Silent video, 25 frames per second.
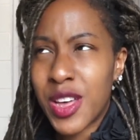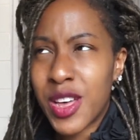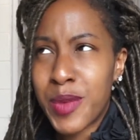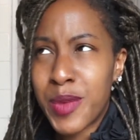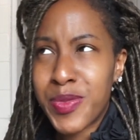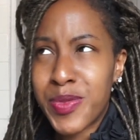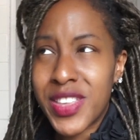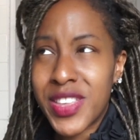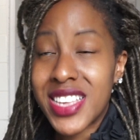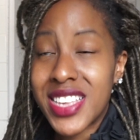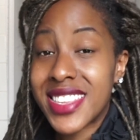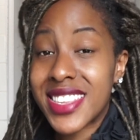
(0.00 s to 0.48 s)

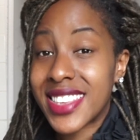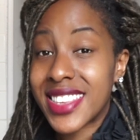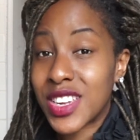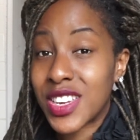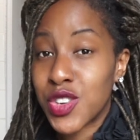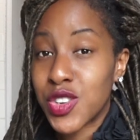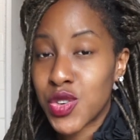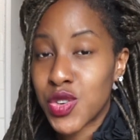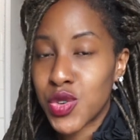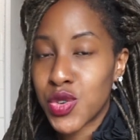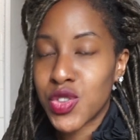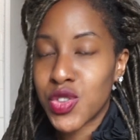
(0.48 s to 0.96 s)
the
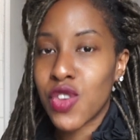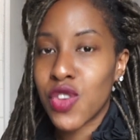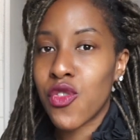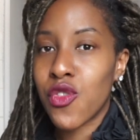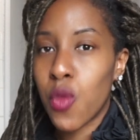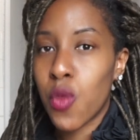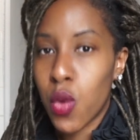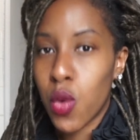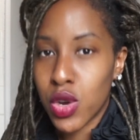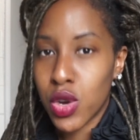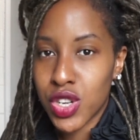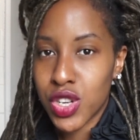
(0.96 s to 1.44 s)
essentials of
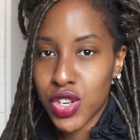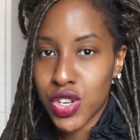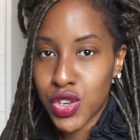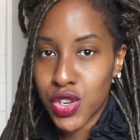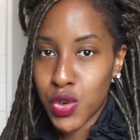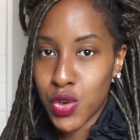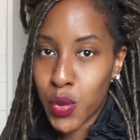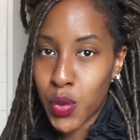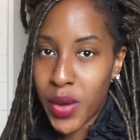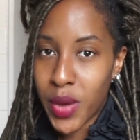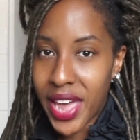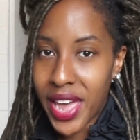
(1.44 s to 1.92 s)
what to
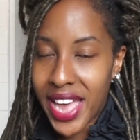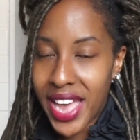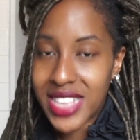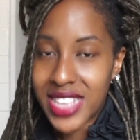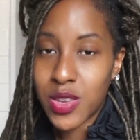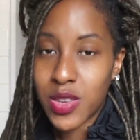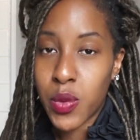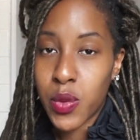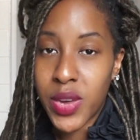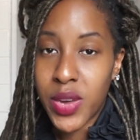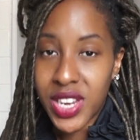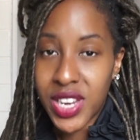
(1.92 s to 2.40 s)
wear as a
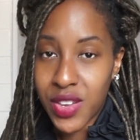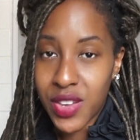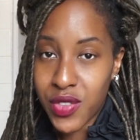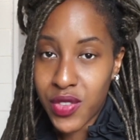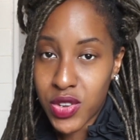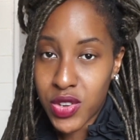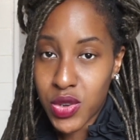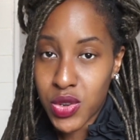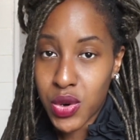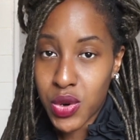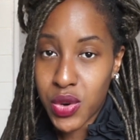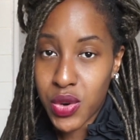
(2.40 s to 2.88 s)
wedding
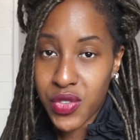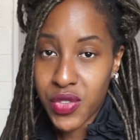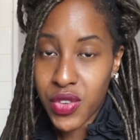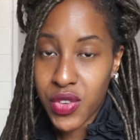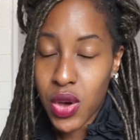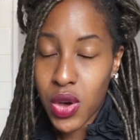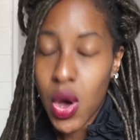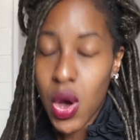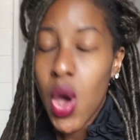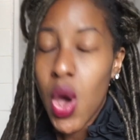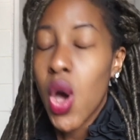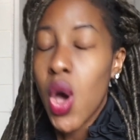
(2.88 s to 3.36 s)

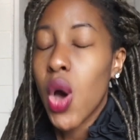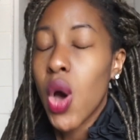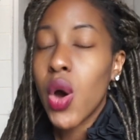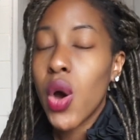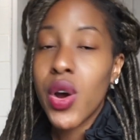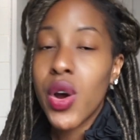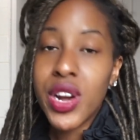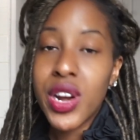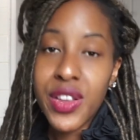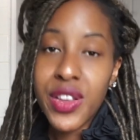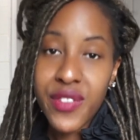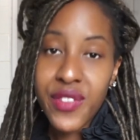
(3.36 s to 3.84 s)
photographer
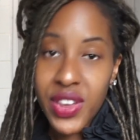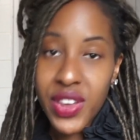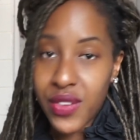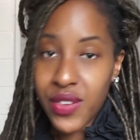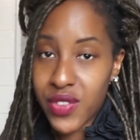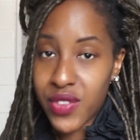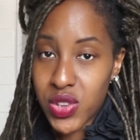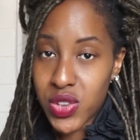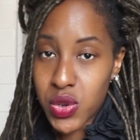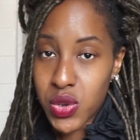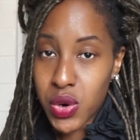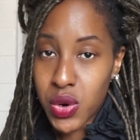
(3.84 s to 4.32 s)
or an event
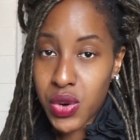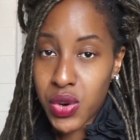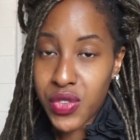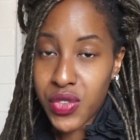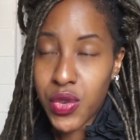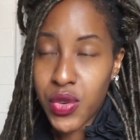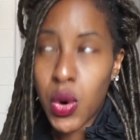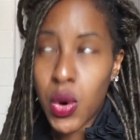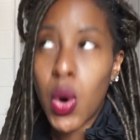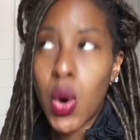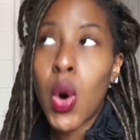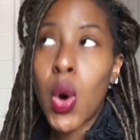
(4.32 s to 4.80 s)
photographer,
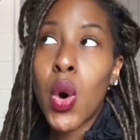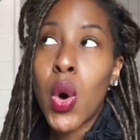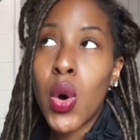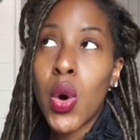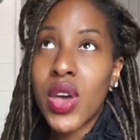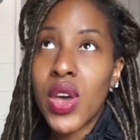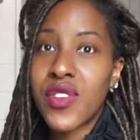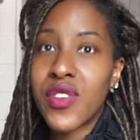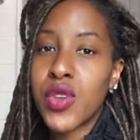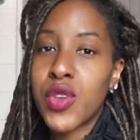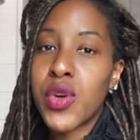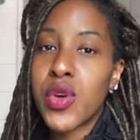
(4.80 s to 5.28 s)
or
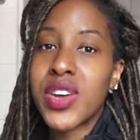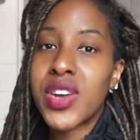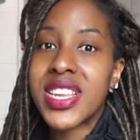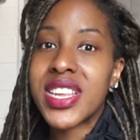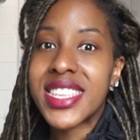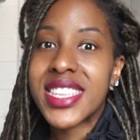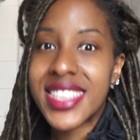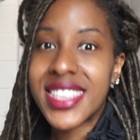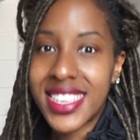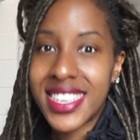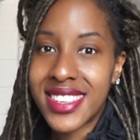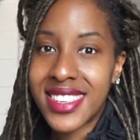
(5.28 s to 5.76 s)
if you're an
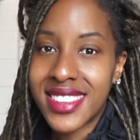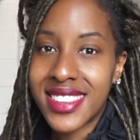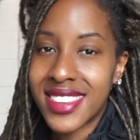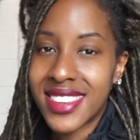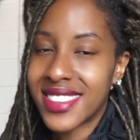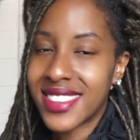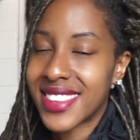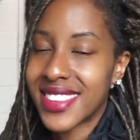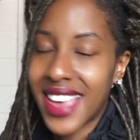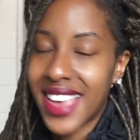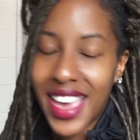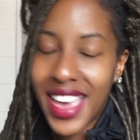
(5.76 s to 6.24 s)

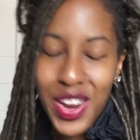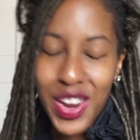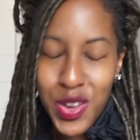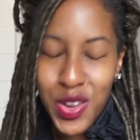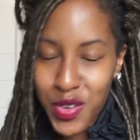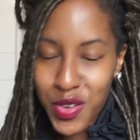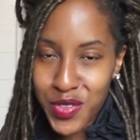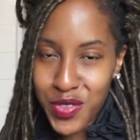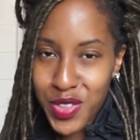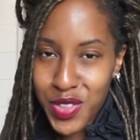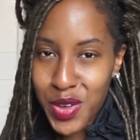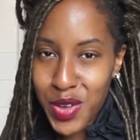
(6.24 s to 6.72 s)
assistant to any
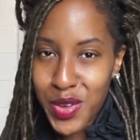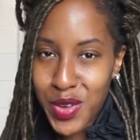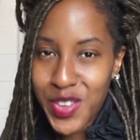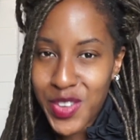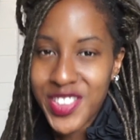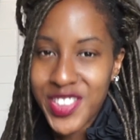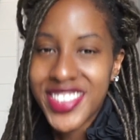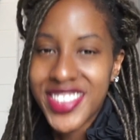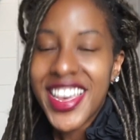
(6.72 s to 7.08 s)
of those.